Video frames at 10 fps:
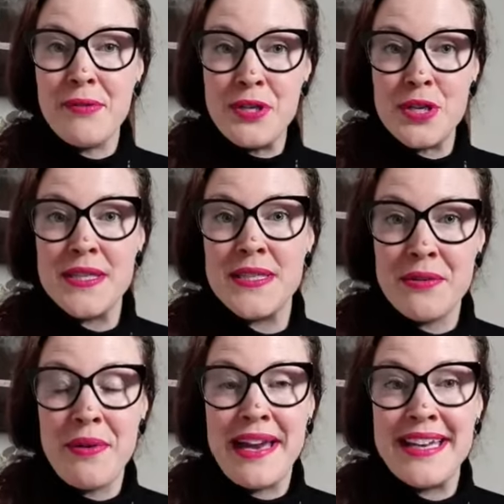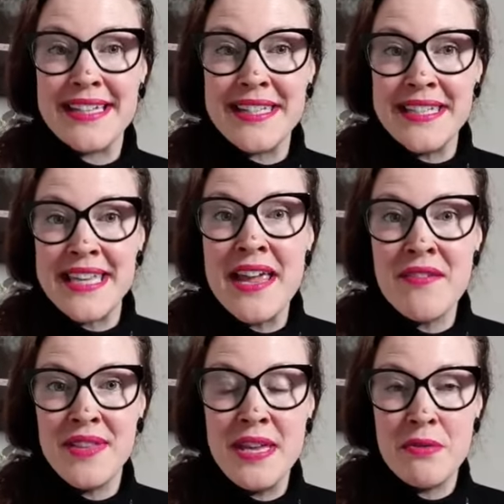registering the
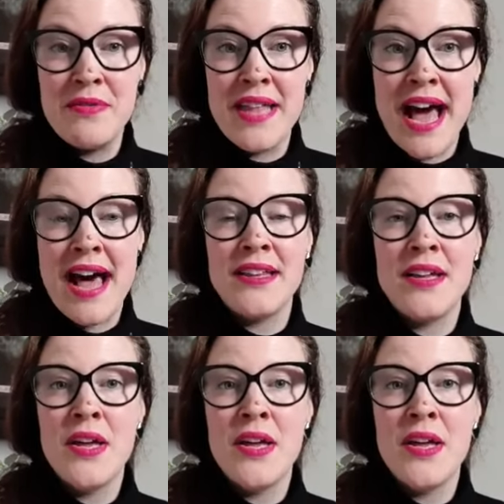safety of that